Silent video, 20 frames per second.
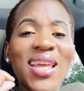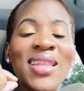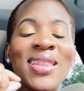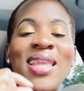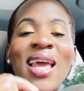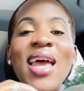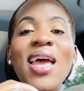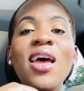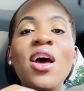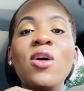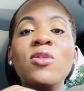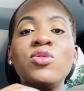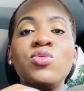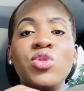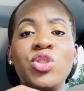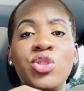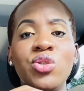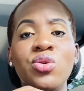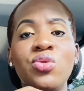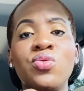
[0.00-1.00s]
That helps
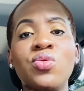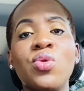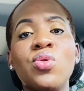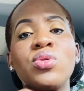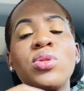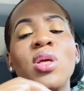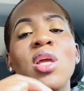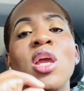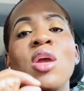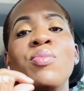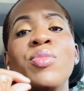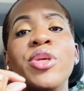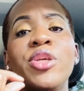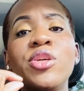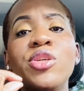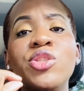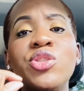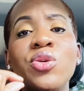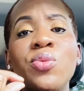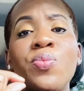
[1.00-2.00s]
with your growth, because your